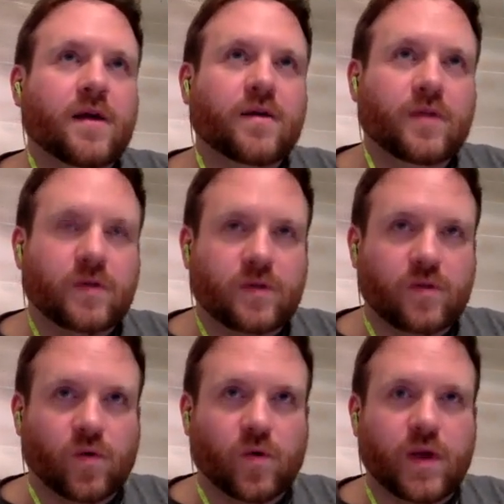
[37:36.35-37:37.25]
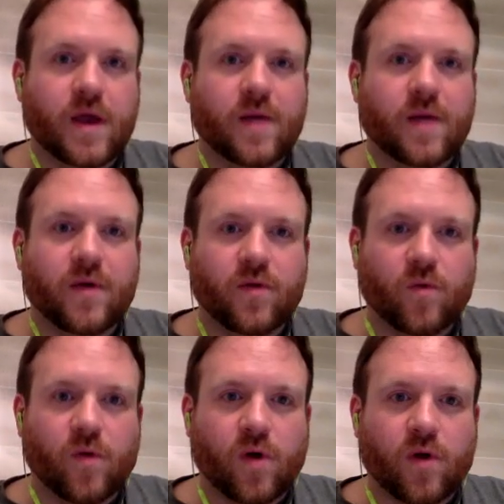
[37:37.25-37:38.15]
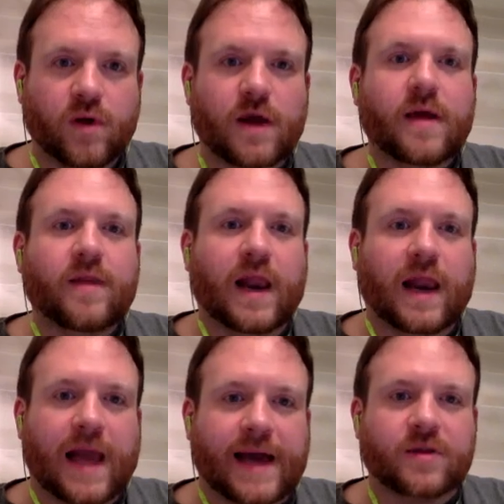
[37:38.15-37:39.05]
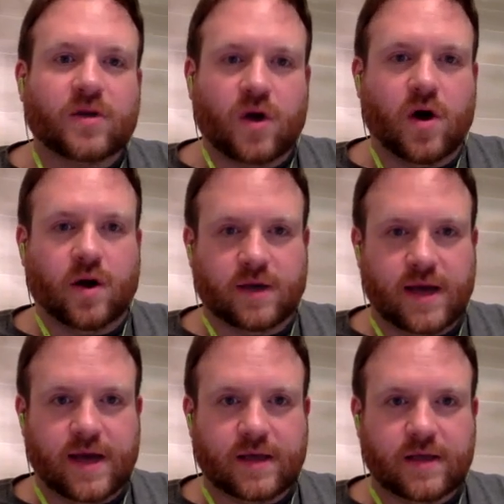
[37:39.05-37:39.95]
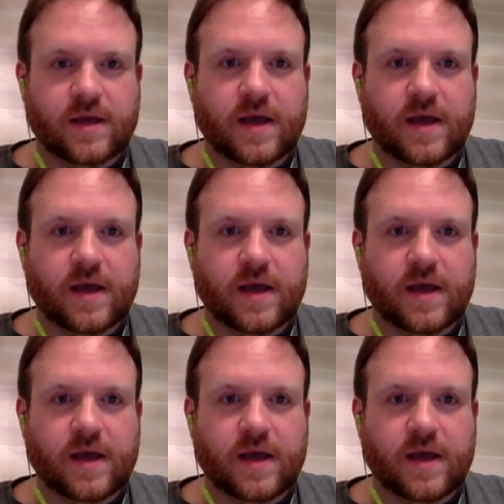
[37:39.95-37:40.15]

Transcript: the story about the world that lacks context,